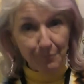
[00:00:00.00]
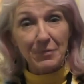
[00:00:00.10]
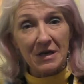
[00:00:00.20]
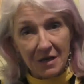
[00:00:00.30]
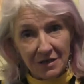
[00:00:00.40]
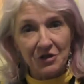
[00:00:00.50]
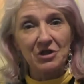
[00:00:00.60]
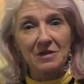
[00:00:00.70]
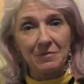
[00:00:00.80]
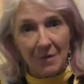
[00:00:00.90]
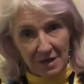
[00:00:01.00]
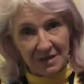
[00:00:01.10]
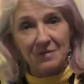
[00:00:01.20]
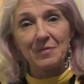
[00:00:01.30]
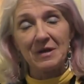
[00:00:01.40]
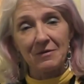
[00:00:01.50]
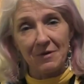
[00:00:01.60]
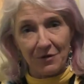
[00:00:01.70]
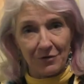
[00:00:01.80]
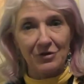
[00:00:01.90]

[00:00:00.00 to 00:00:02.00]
because she must be with her